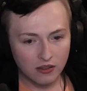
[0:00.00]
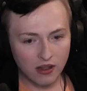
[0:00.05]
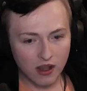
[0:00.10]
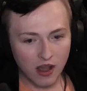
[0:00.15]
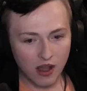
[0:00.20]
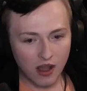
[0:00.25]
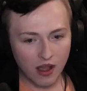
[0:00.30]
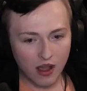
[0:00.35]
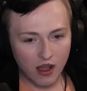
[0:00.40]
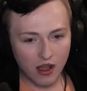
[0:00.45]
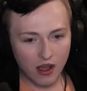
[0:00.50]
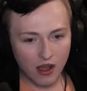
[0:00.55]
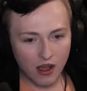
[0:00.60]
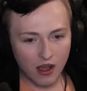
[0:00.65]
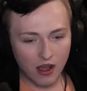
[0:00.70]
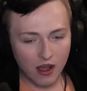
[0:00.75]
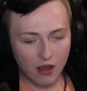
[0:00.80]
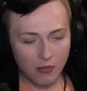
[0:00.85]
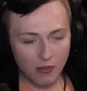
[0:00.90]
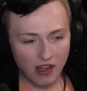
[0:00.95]

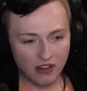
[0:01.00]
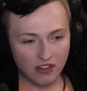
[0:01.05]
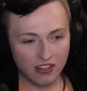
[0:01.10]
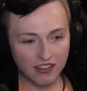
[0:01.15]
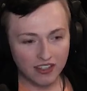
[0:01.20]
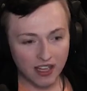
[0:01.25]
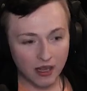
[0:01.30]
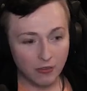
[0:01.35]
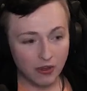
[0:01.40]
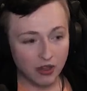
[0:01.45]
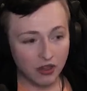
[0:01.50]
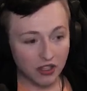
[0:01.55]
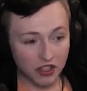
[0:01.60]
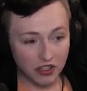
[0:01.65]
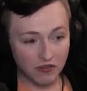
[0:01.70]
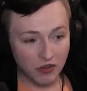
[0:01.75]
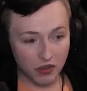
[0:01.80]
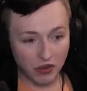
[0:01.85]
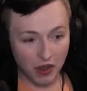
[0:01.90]
At least I believe you